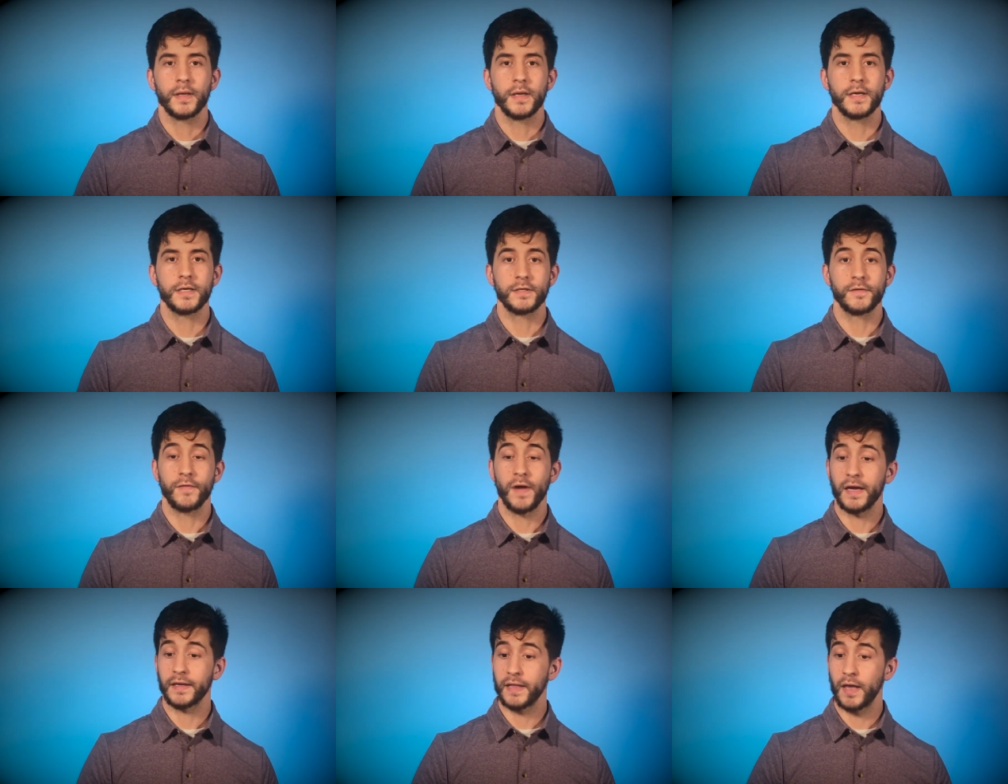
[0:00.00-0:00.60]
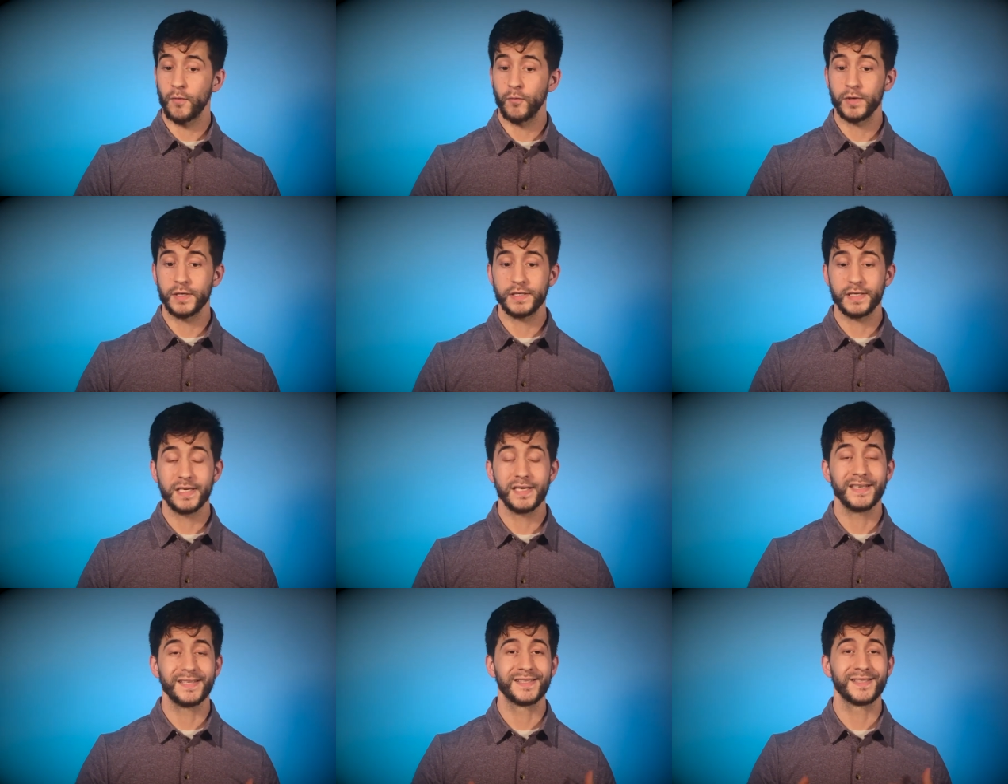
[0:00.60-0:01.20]
is the fact that we
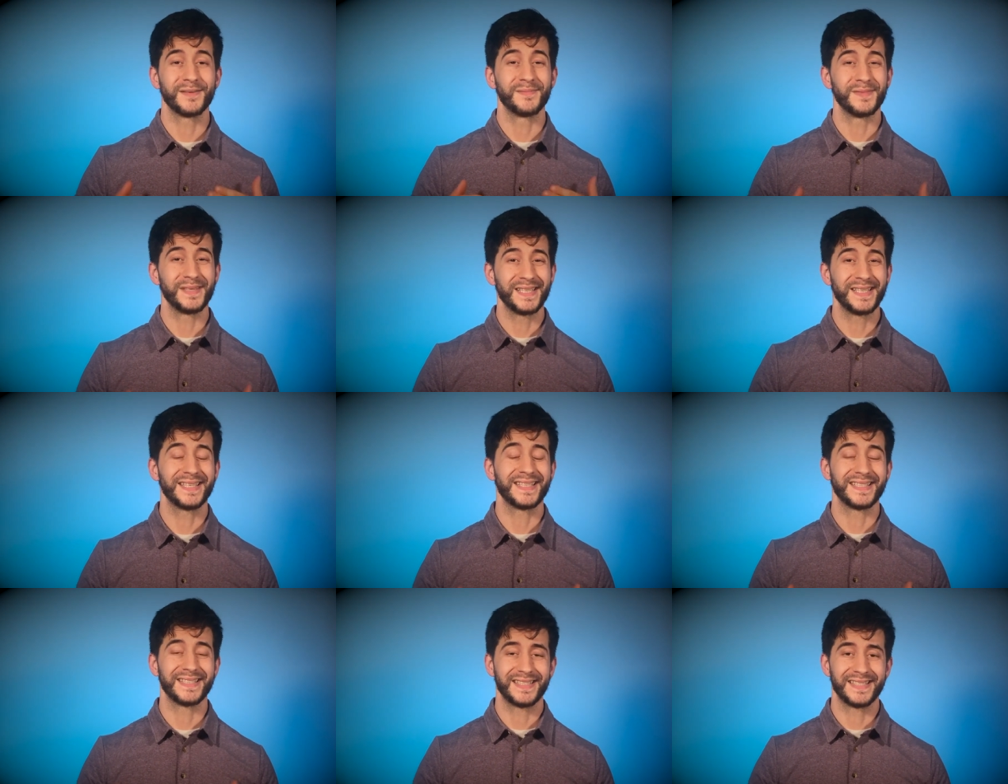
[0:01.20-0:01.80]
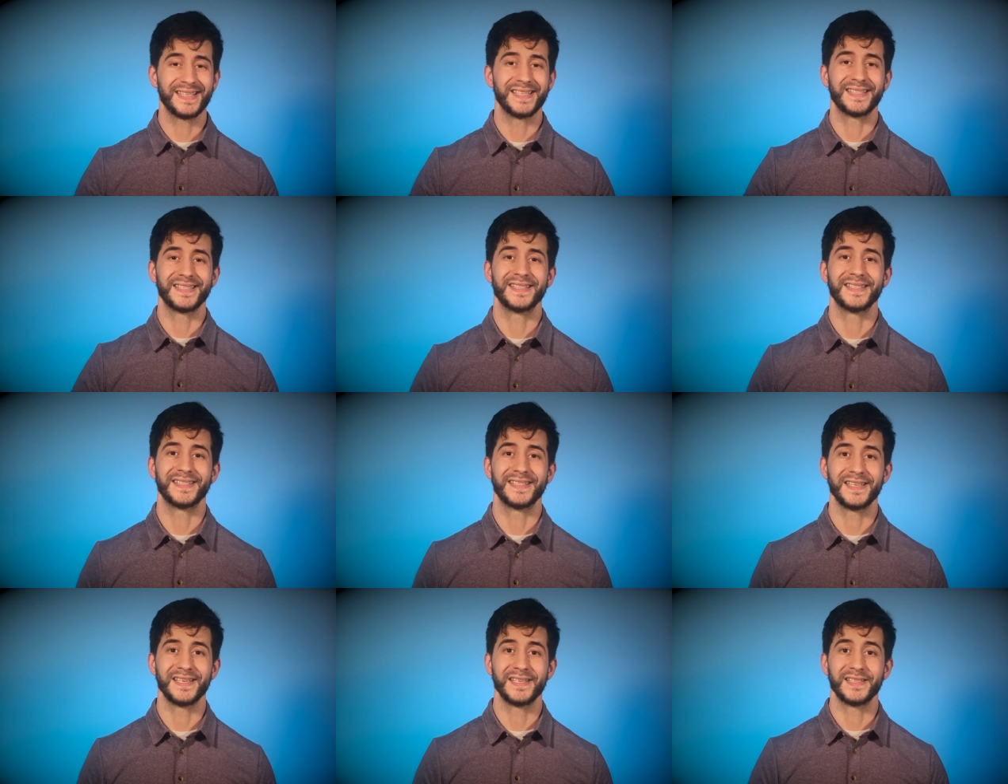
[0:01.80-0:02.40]
see some
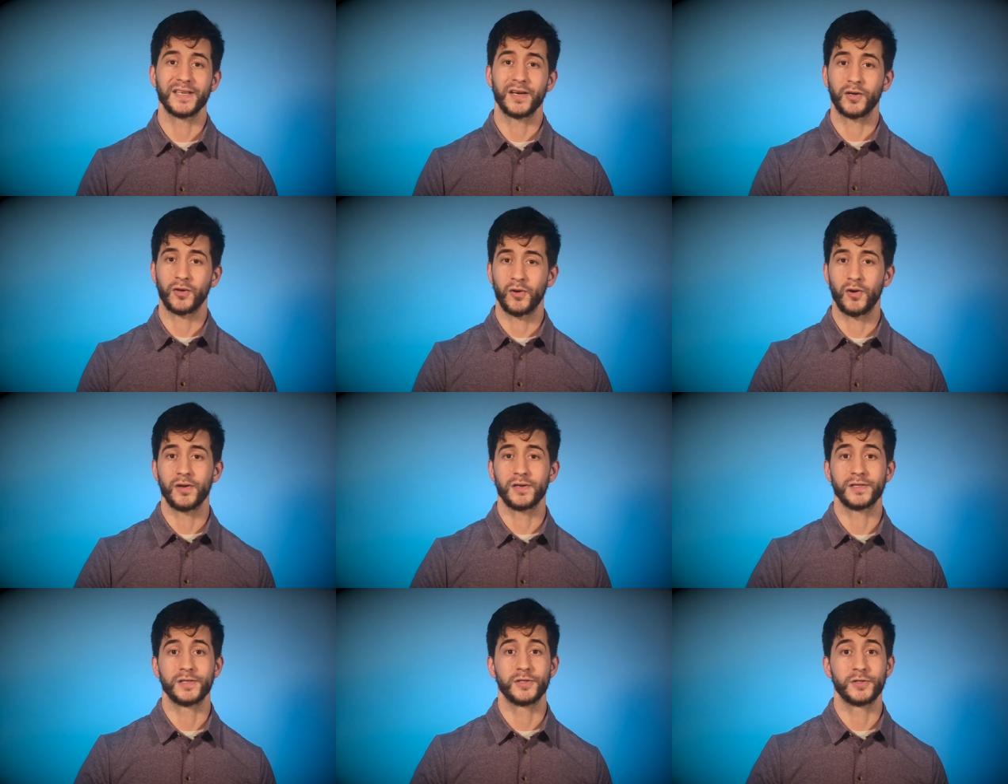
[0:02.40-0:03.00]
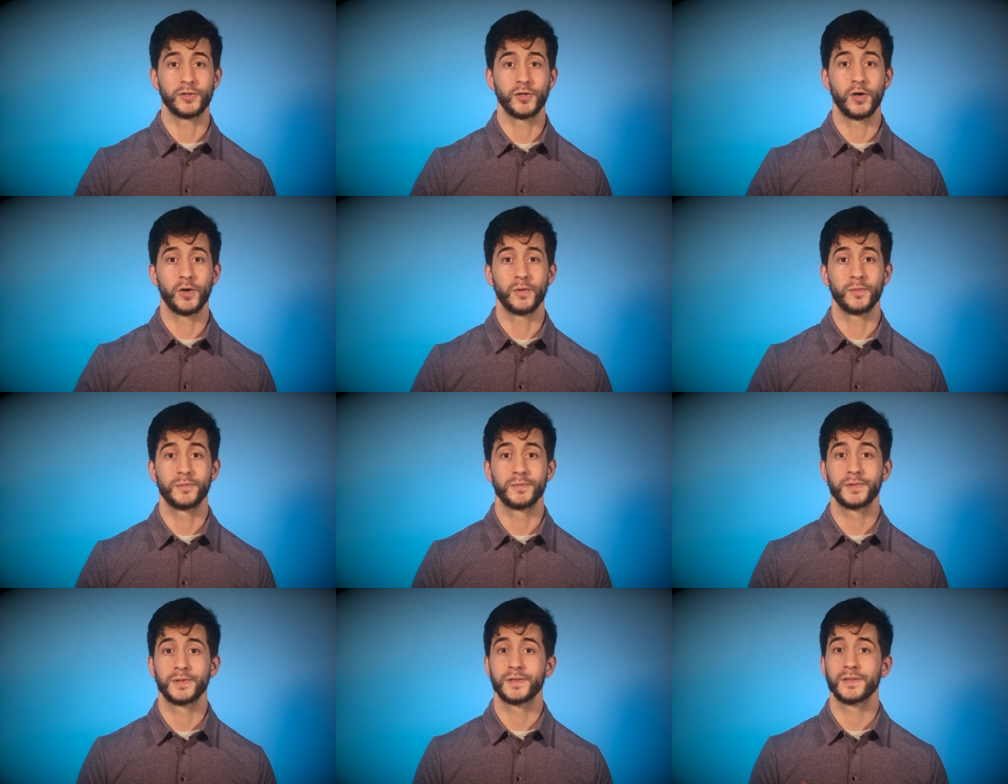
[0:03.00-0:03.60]
inconsistencies across the
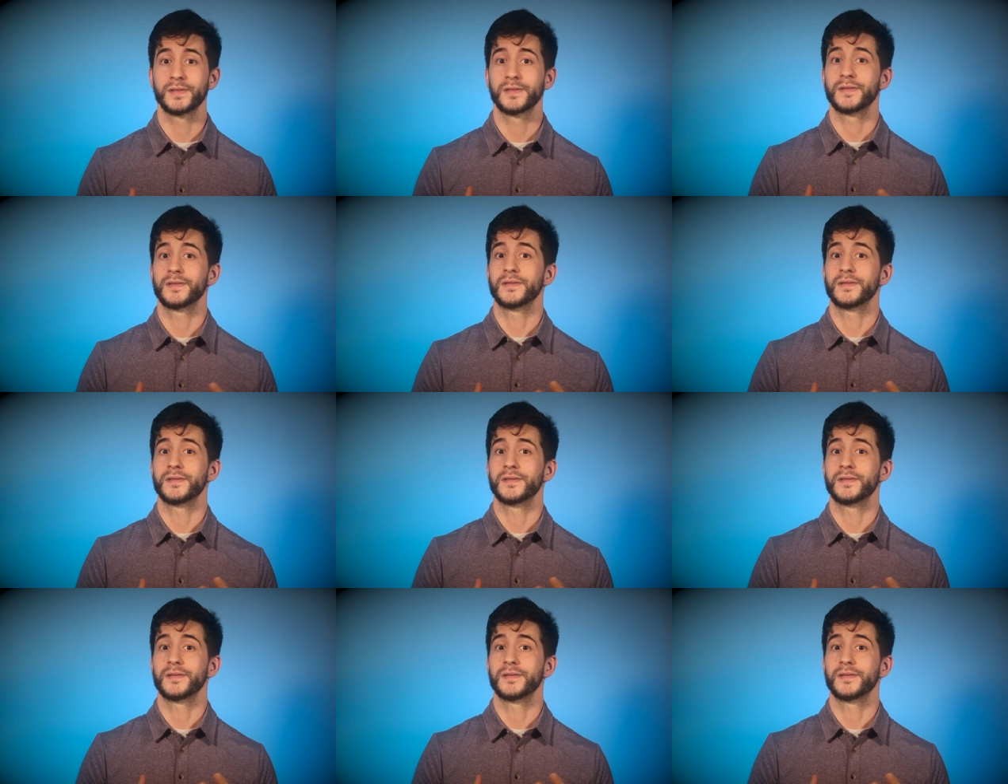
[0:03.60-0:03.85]
soaps